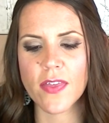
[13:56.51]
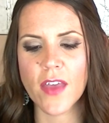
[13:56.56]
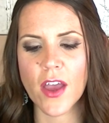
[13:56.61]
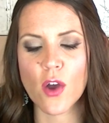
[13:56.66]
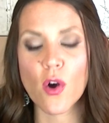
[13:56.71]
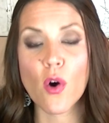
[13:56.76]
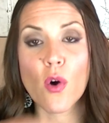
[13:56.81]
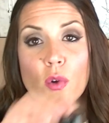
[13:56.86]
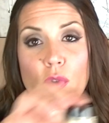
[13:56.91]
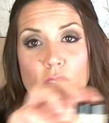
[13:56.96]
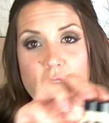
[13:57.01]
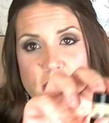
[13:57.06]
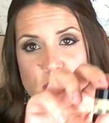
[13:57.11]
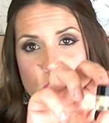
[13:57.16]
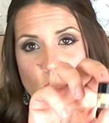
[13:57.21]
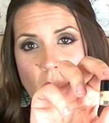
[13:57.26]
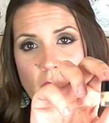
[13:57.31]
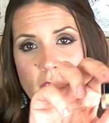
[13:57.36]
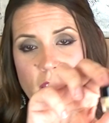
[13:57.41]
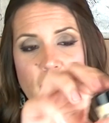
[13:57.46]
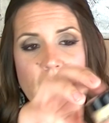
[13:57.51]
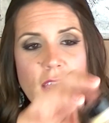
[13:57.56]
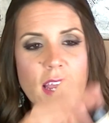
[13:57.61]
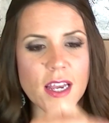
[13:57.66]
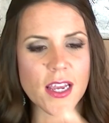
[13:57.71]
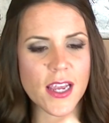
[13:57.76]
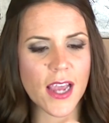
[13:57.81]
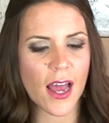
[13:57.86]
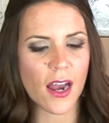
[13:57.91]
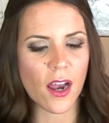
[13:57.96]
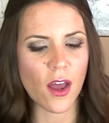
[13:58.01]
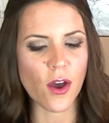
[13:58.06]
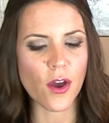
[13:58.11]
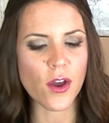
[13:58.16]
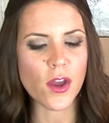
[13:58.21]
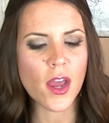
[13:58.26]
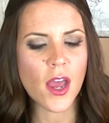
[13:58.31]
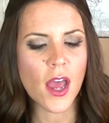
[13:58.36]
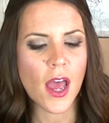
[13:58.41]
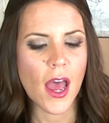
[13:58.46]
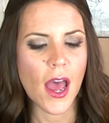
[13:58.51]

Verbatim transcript: They call this one In Yellow.